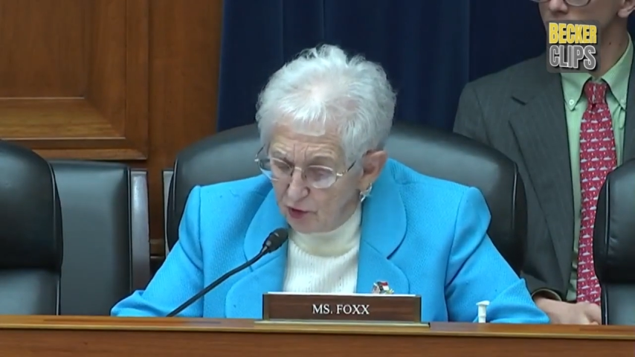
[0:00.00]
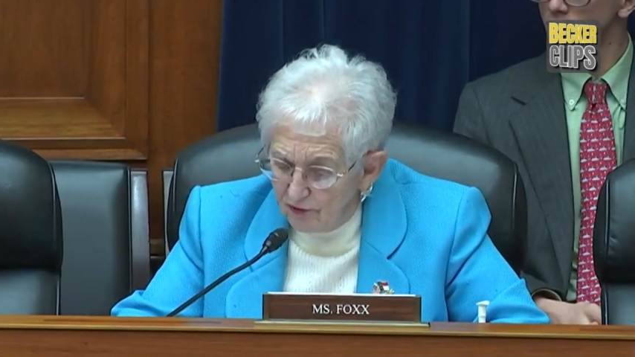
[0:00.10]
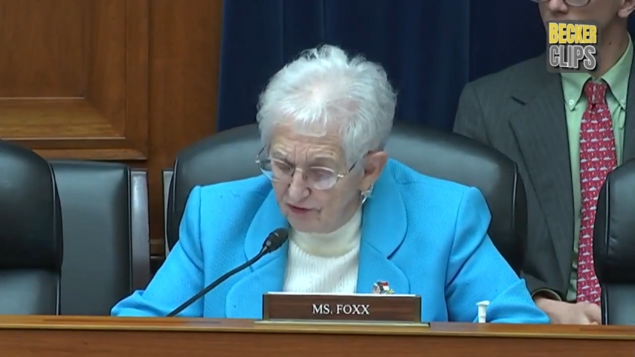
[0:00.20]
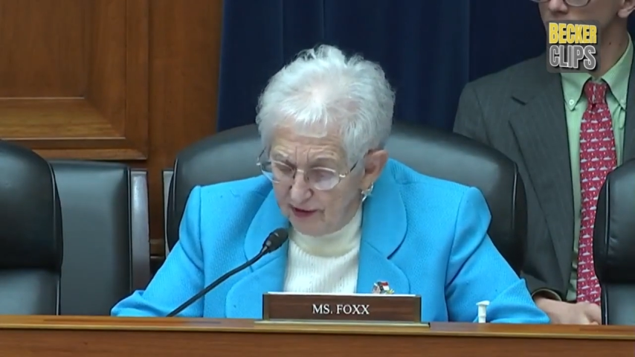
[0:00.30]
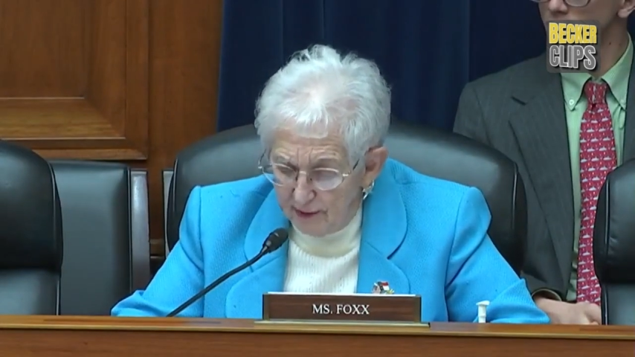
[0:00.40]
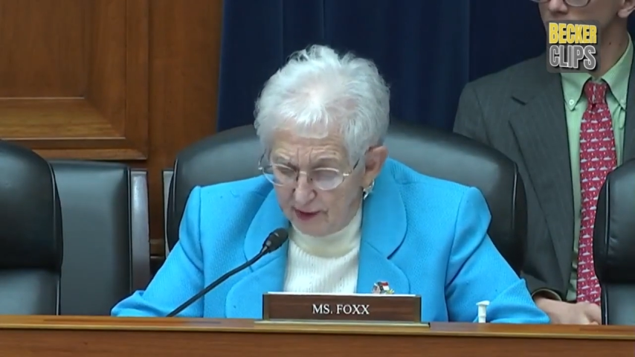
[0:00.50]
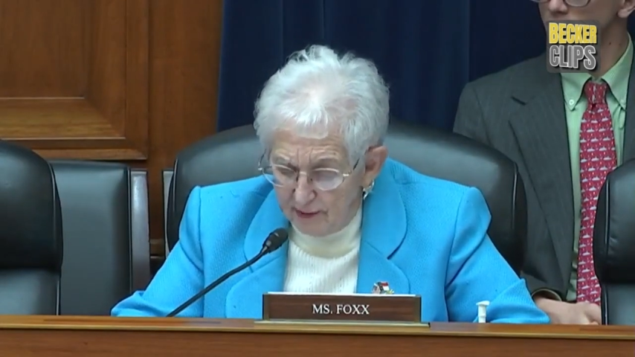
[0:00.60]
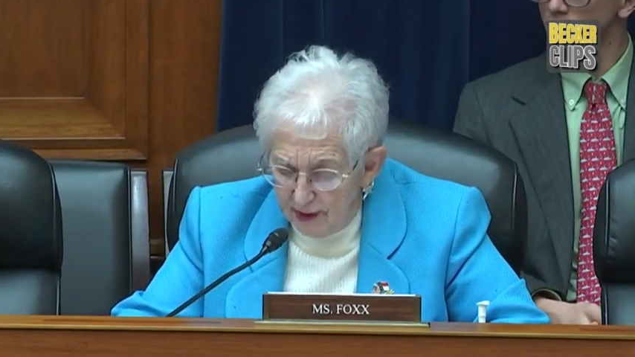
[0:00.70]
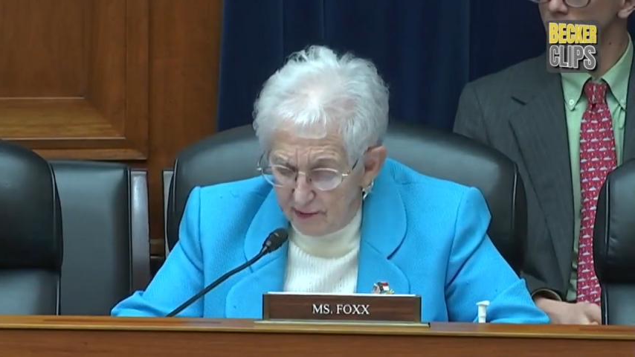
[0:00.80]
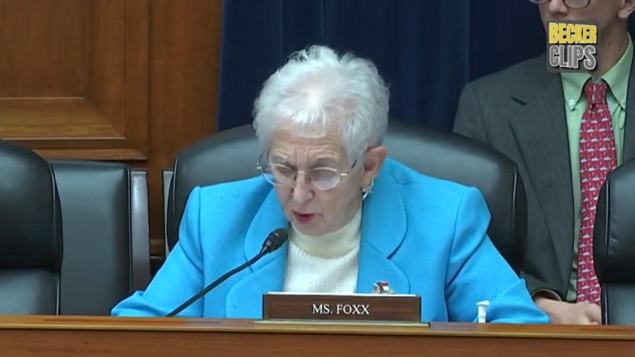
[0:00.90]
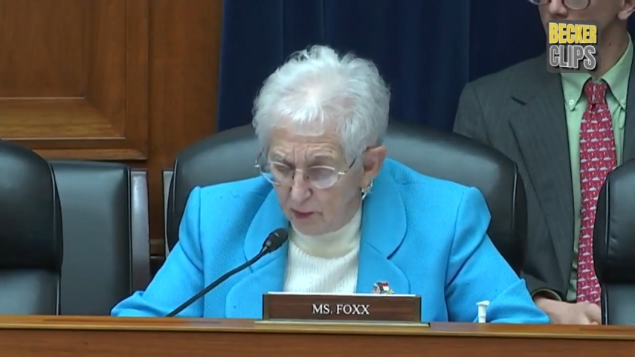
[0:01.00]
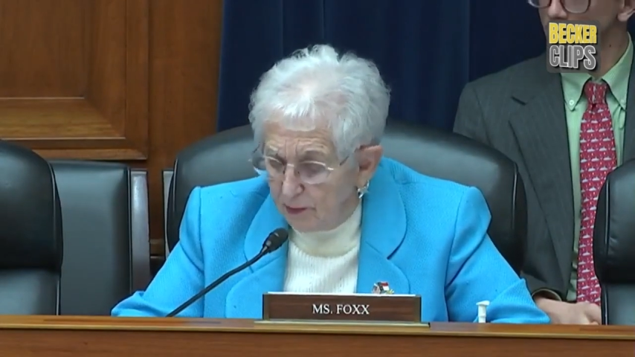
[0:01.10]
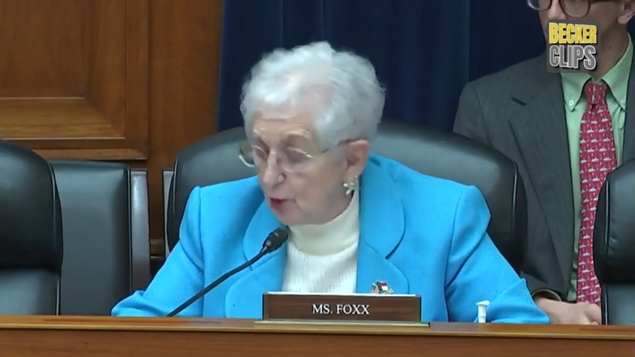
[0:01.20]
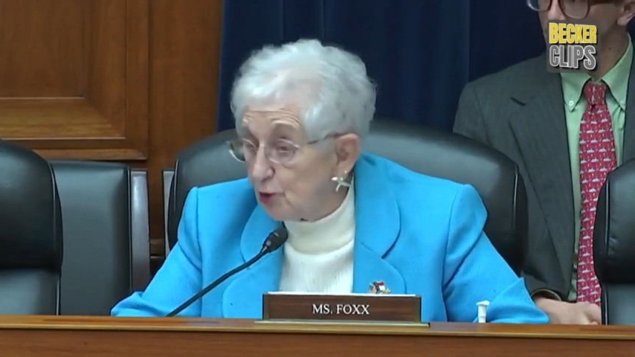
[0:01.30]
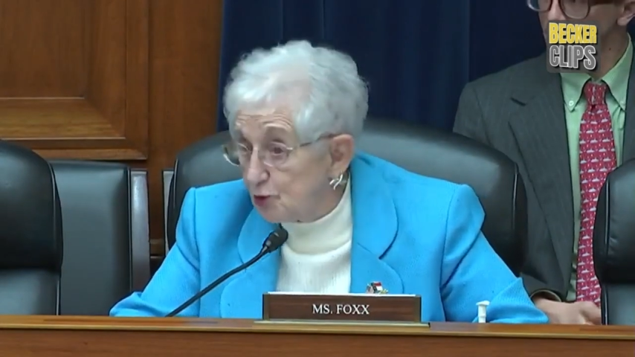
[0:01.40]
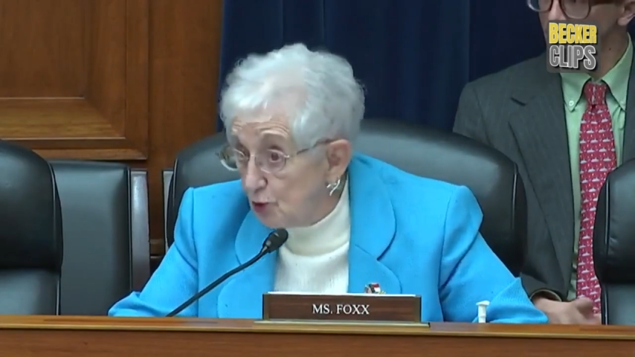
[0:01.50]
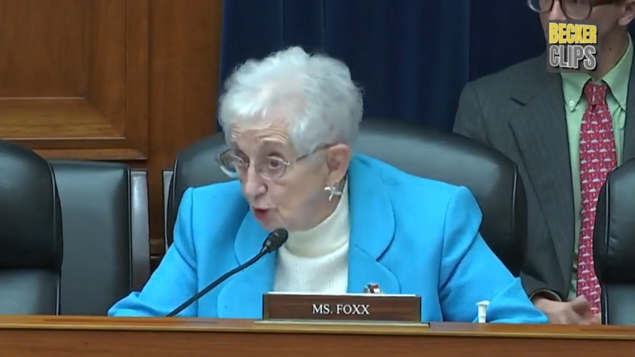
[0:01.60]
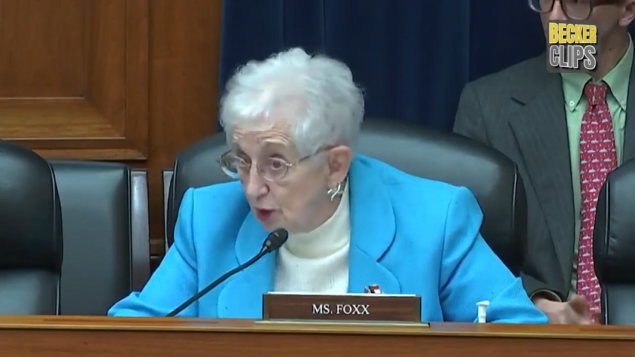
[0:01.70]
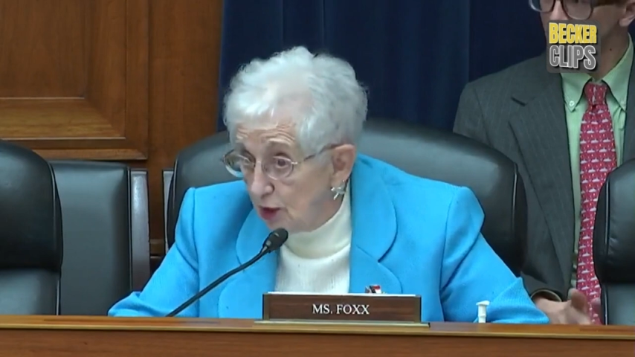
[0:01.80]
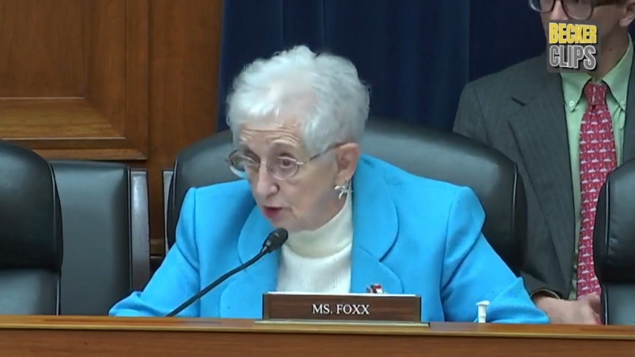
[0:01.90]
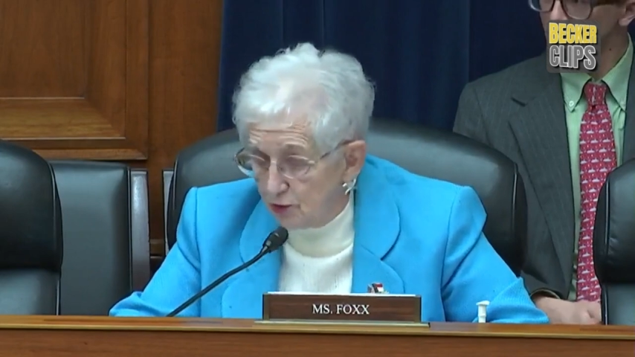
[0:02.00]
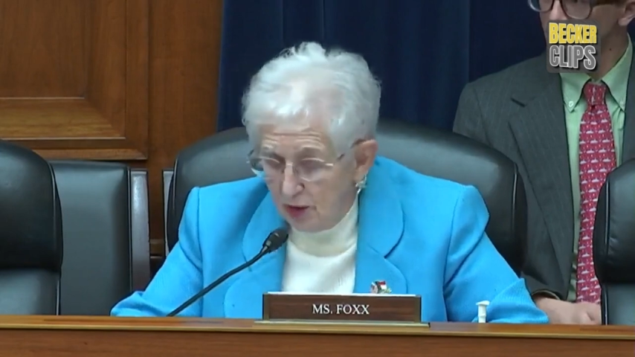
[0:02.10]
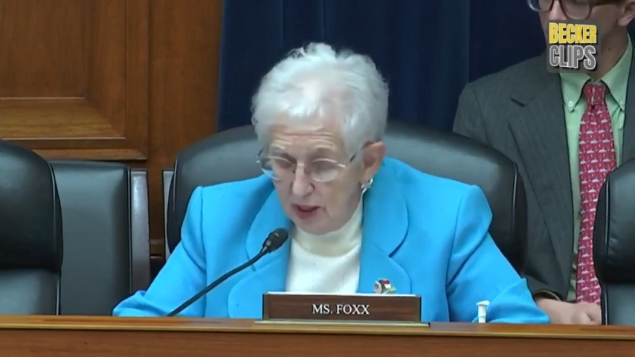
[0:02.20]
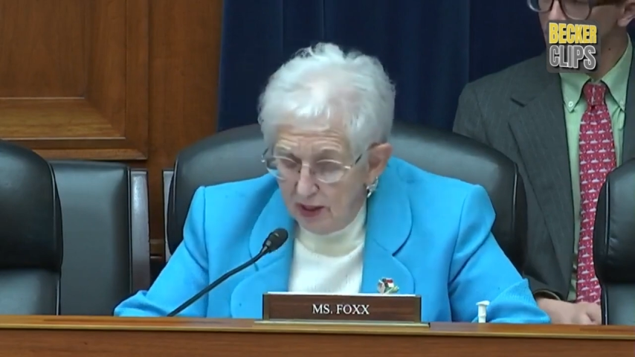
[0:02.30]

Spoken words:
her family member a personal loan